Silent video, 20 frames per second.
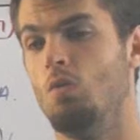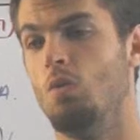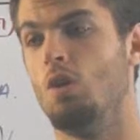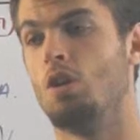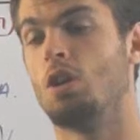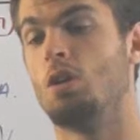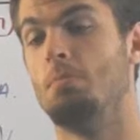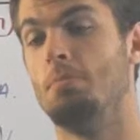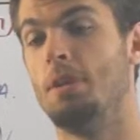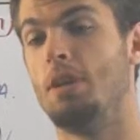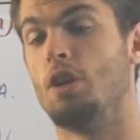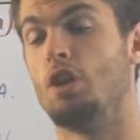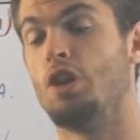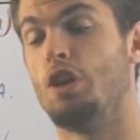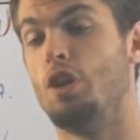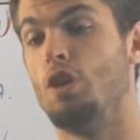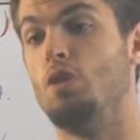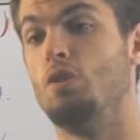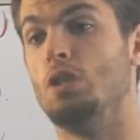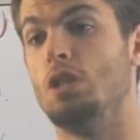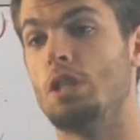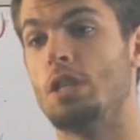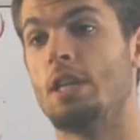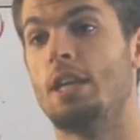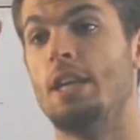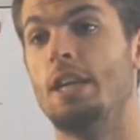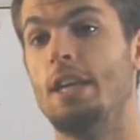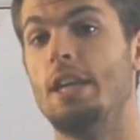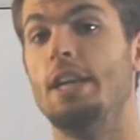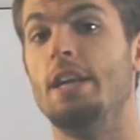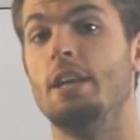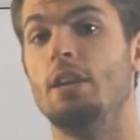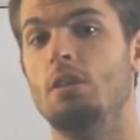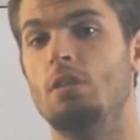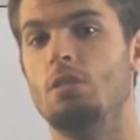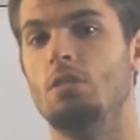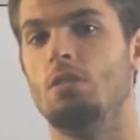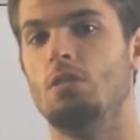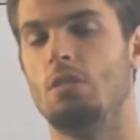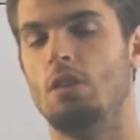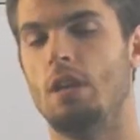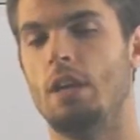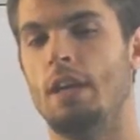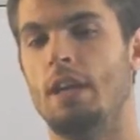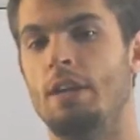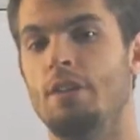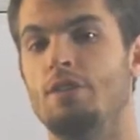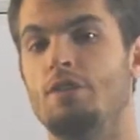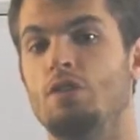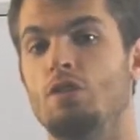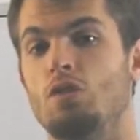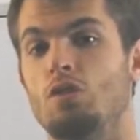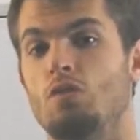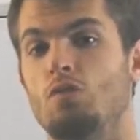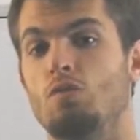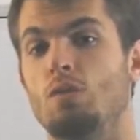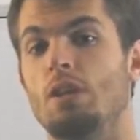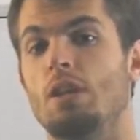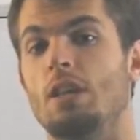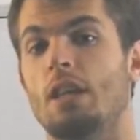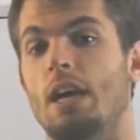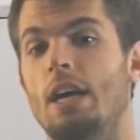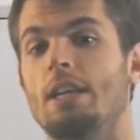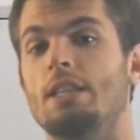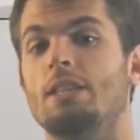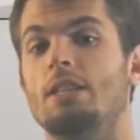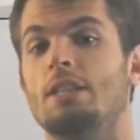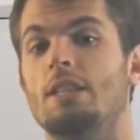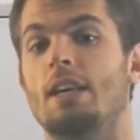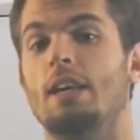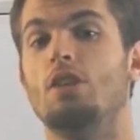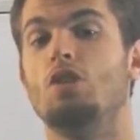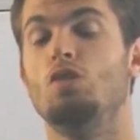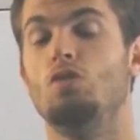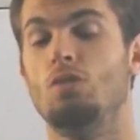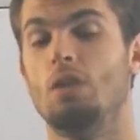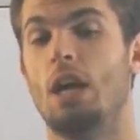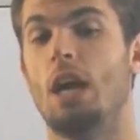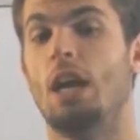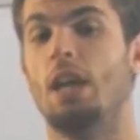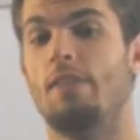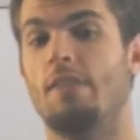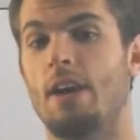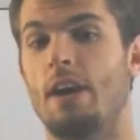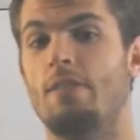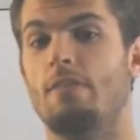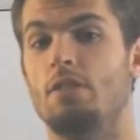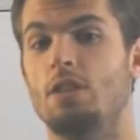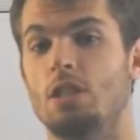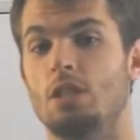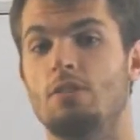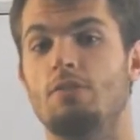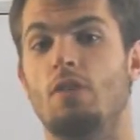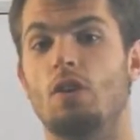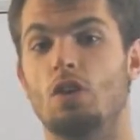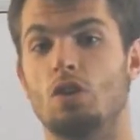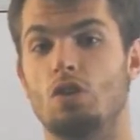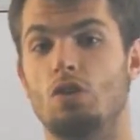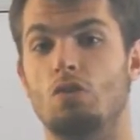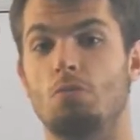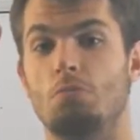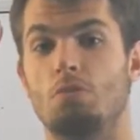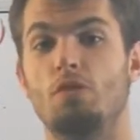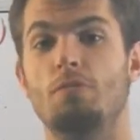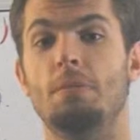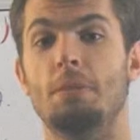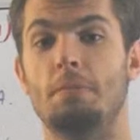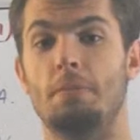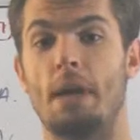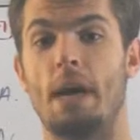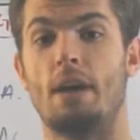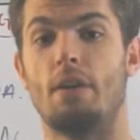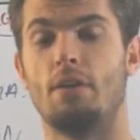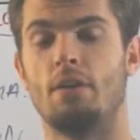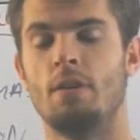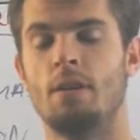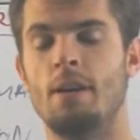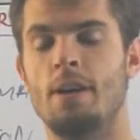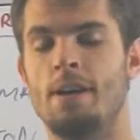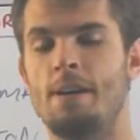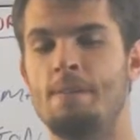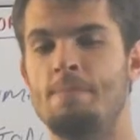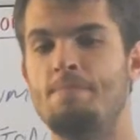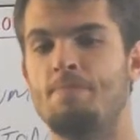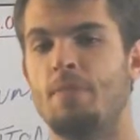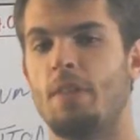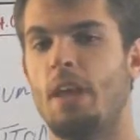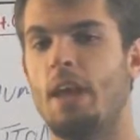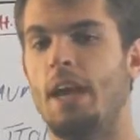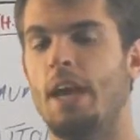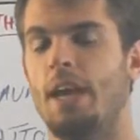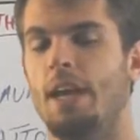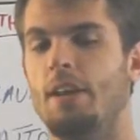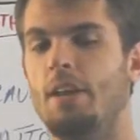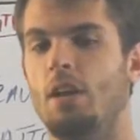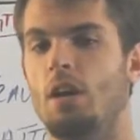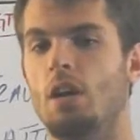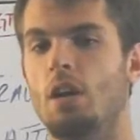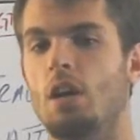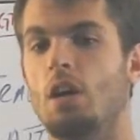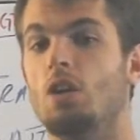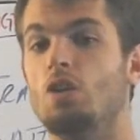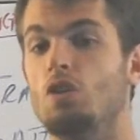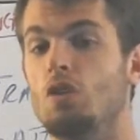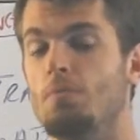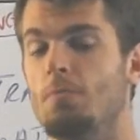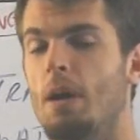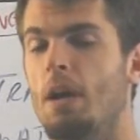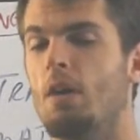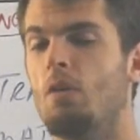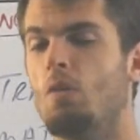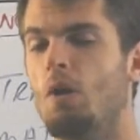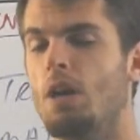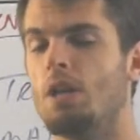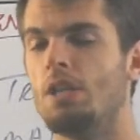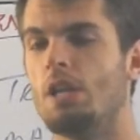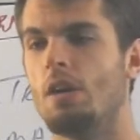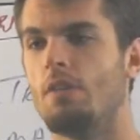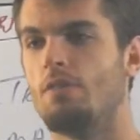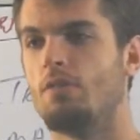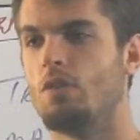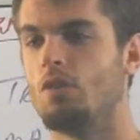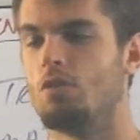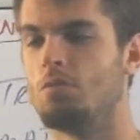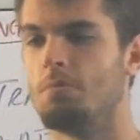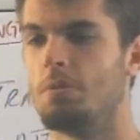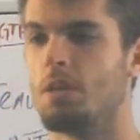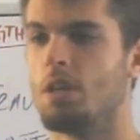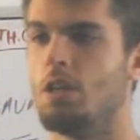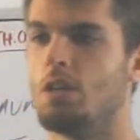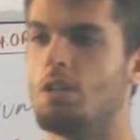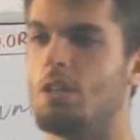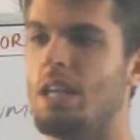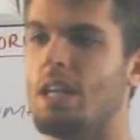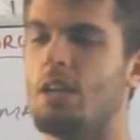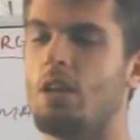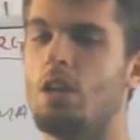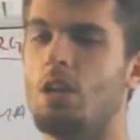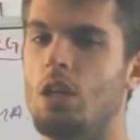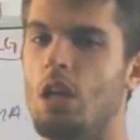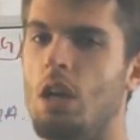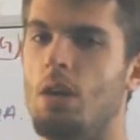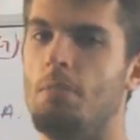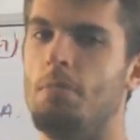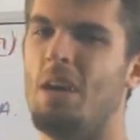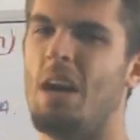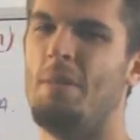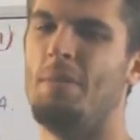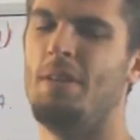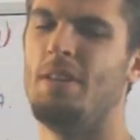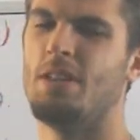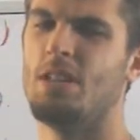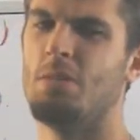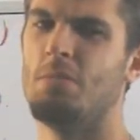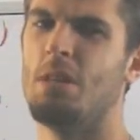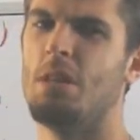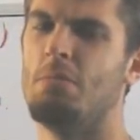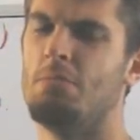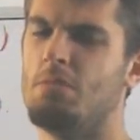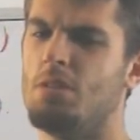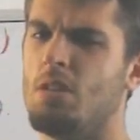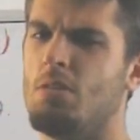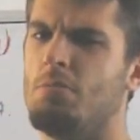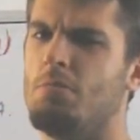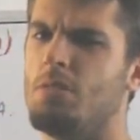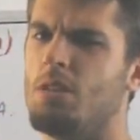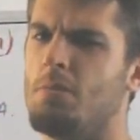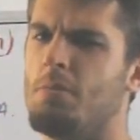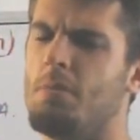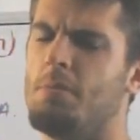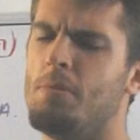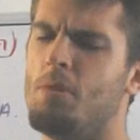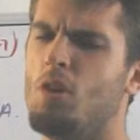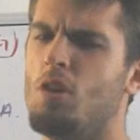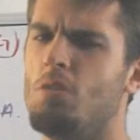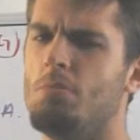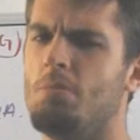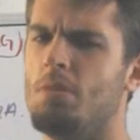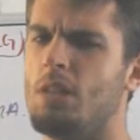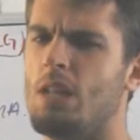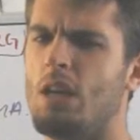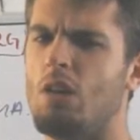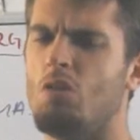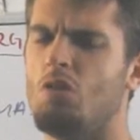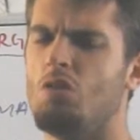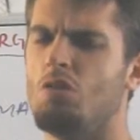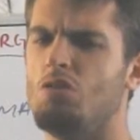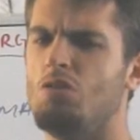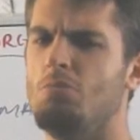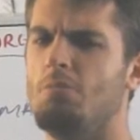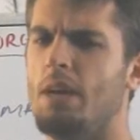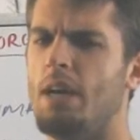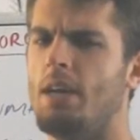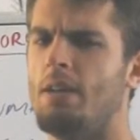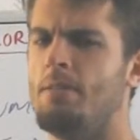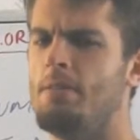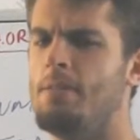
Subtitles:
can be a huge key into realizing that you kind of have a dysfunctional movement pattern, and you better watch out for those because they could come. I mean, some of them hurt, but they don't hurt too bad.